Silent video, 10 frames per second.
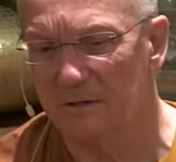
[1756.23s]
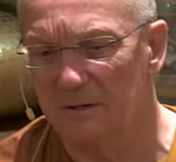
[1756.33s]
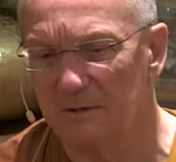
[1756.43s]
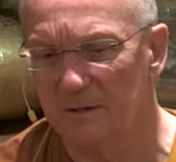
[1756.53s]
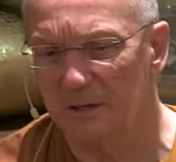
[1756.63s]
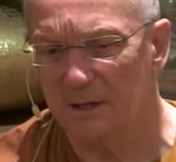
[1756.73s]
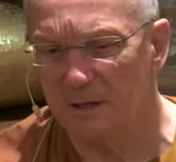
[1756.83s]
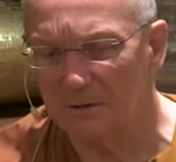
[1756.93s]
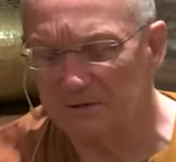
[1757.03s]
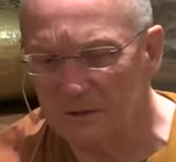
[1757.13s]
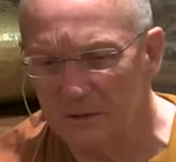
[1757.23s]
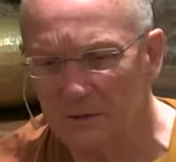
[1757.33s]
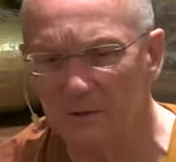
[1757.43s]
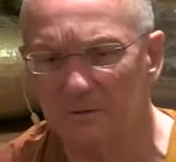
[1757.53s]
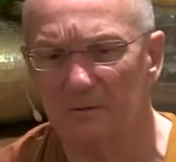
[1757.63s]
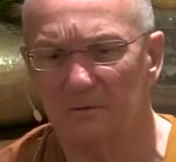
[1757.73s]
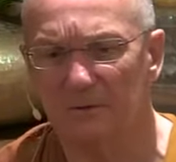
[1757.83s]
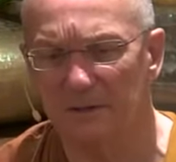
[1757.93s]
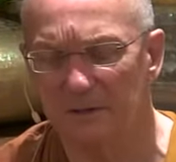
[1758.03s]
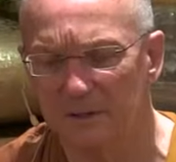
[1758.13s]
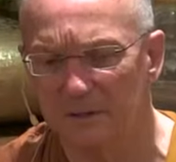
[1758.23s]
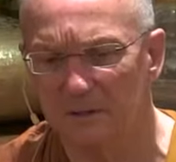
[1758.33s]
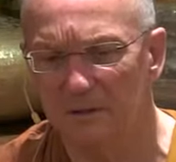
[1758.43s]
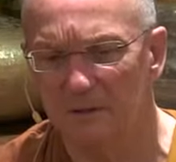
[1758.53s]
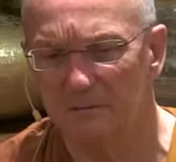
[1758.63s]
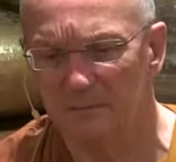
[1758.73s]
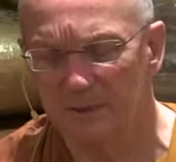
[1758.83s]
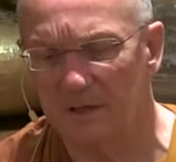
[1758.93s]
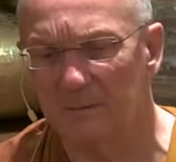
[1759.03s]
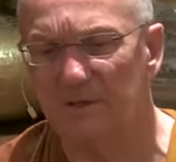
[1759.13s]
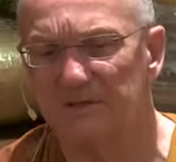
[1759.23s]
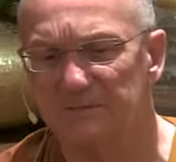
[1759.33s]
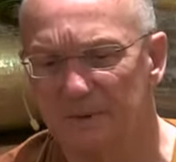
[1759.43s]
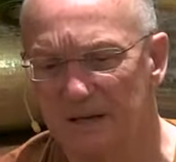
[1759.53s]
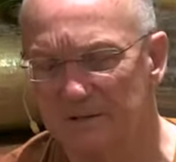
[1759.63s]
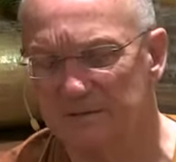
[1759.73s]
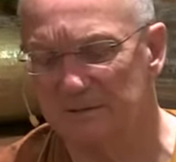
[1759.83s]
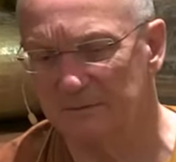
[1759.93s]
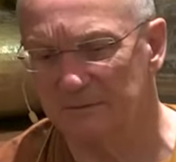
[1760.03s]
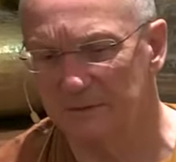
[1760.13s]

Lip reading: that allows the heart to really become expansive.